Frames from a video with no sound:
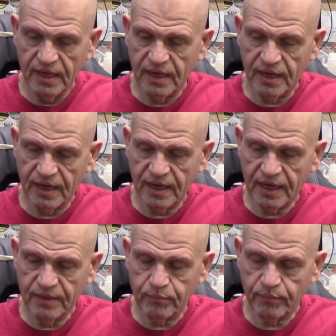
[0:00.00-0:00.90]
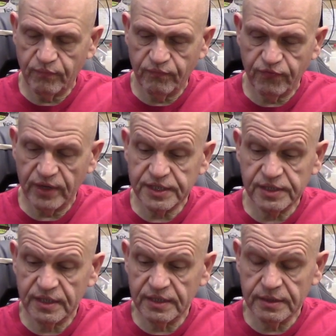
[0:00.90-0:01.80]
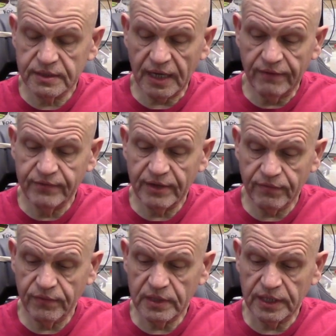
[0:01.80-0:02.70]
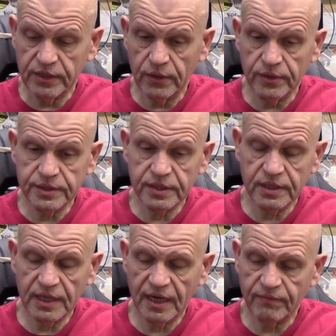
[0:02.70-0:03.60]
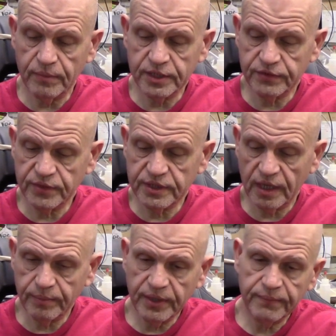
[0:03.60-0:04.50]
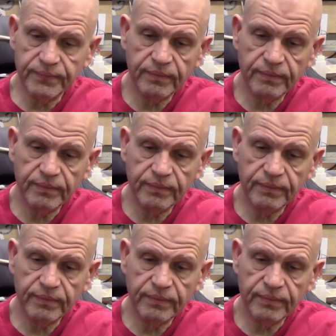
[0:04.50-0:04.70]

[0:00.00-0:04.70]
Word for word: Uh, fresh tins, I've never really noticed it to have much of a topping.